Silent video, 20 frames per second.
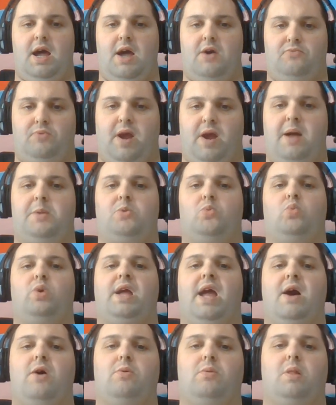rather
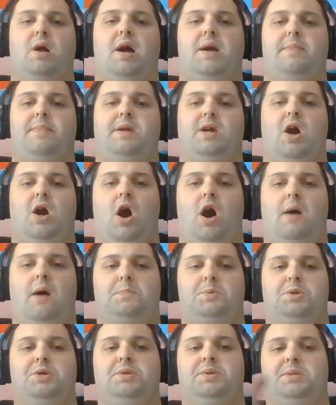we outline the
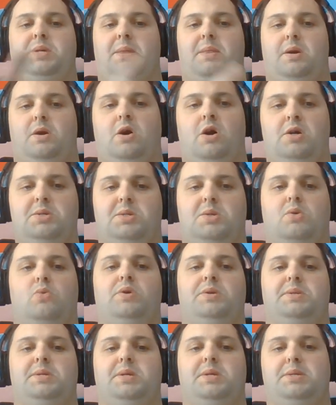options and the
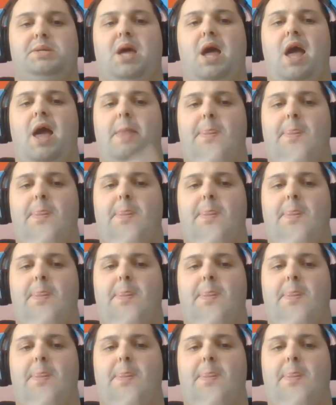consequences